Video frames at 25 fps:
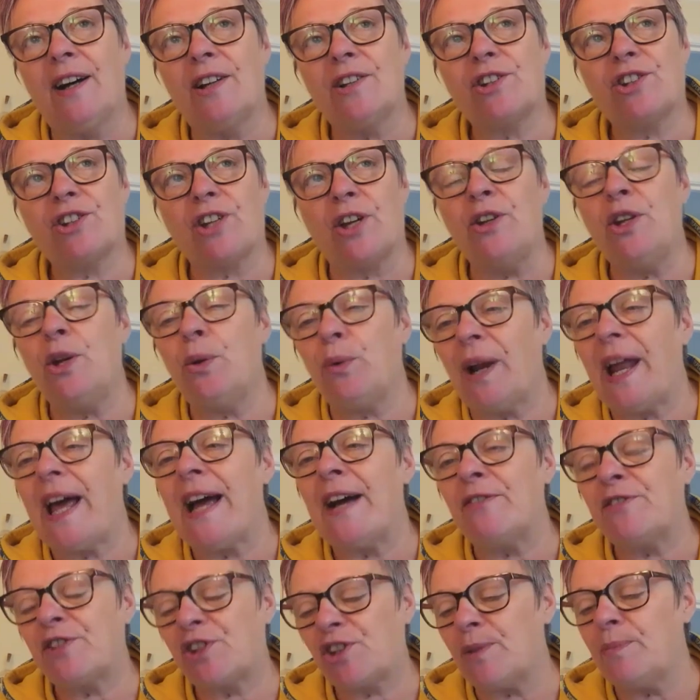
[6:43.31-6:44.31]
So you will
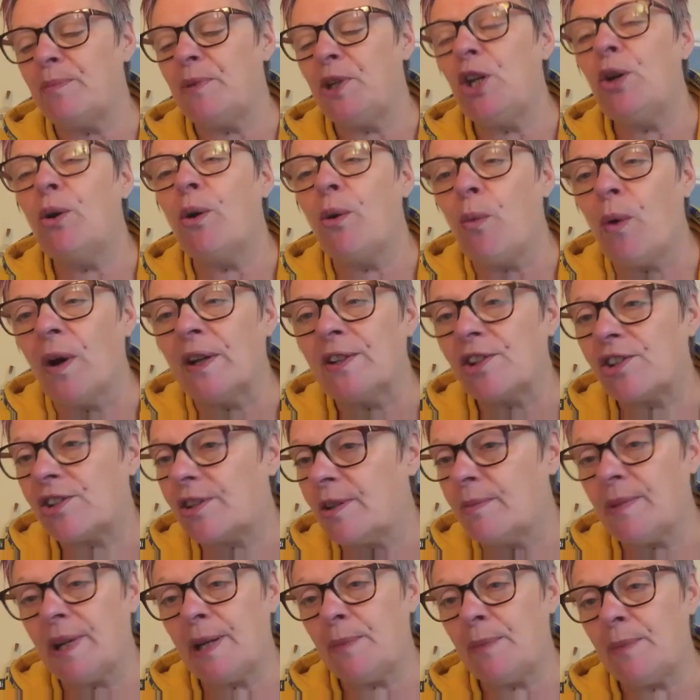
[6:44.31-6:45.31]
have some newer ones
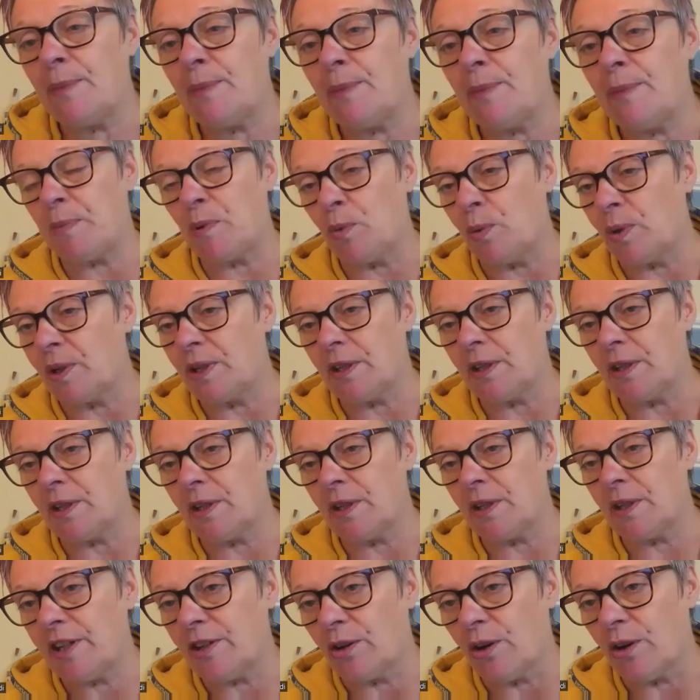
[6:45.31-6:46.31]
that maybe people wouldn't
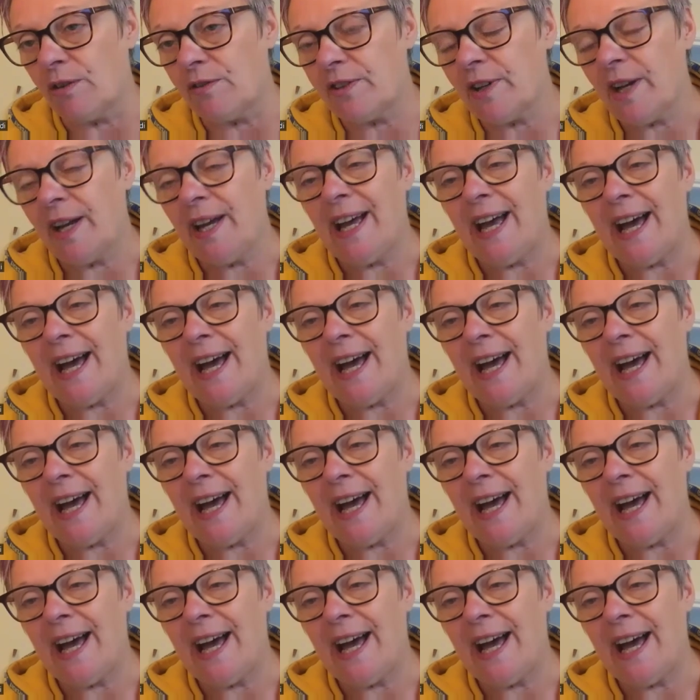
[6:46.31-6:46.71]
have heard of.